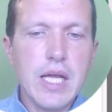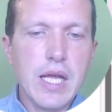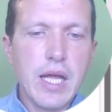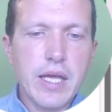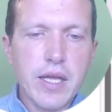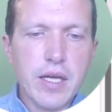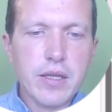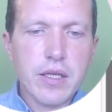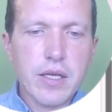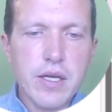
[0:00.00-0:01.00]
Again,
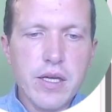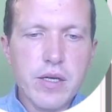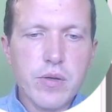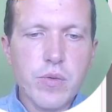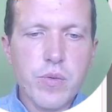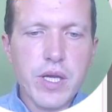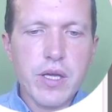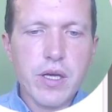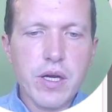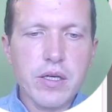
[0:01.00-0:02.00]
here
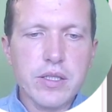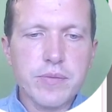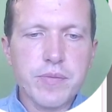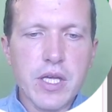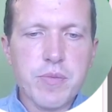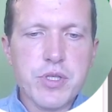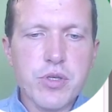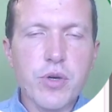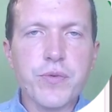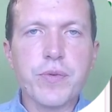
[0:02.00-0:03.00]
we
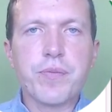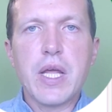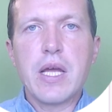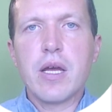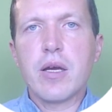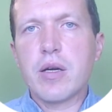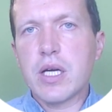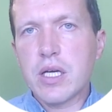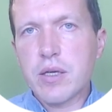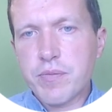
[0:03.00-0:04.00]
observe
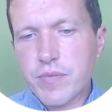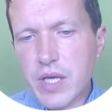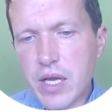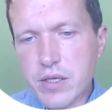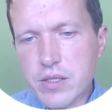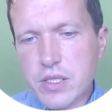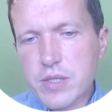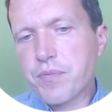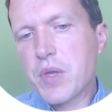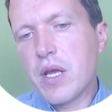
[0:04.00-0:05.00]
errors
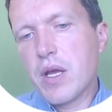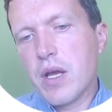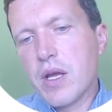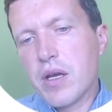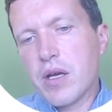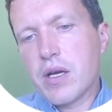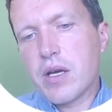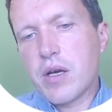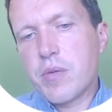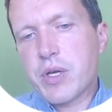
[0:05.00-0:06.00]

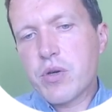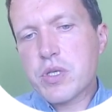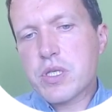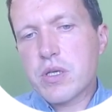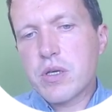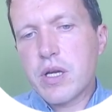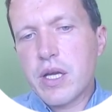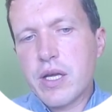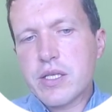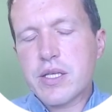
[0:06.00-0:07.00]
because,
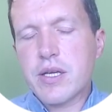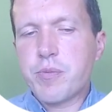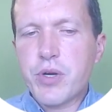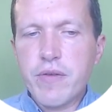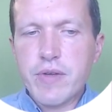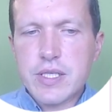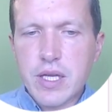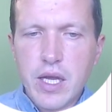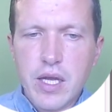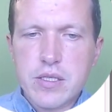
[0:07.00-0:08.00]
as in previous
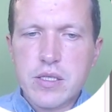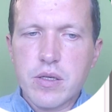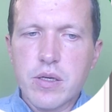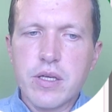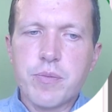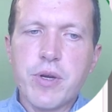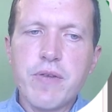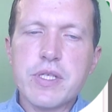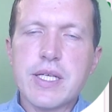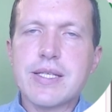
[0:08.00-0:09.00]

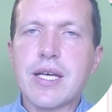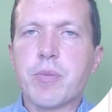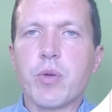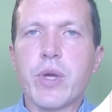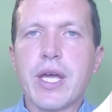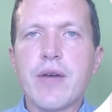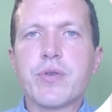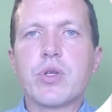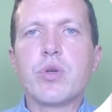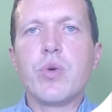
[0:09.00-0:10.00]
example, we have
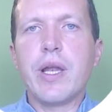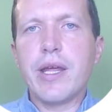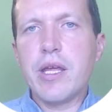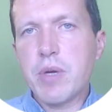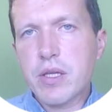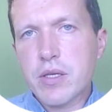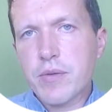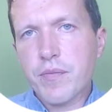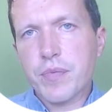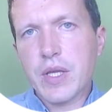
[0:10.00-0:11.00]
to limit
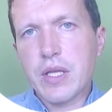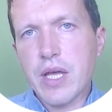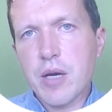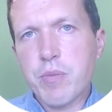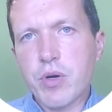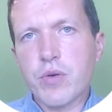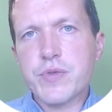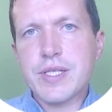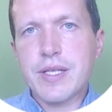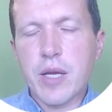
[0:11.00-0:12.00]
number of
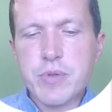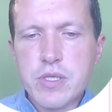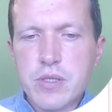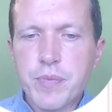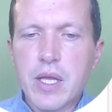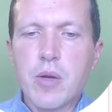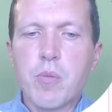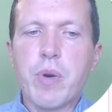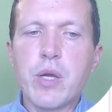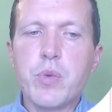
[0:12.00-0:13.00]
steps
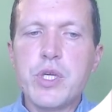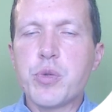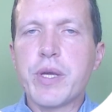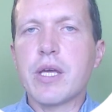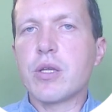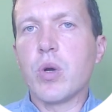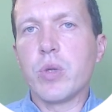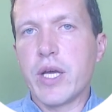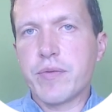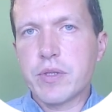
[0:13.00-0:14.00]
by which we can go
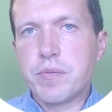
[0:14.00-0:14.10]
left.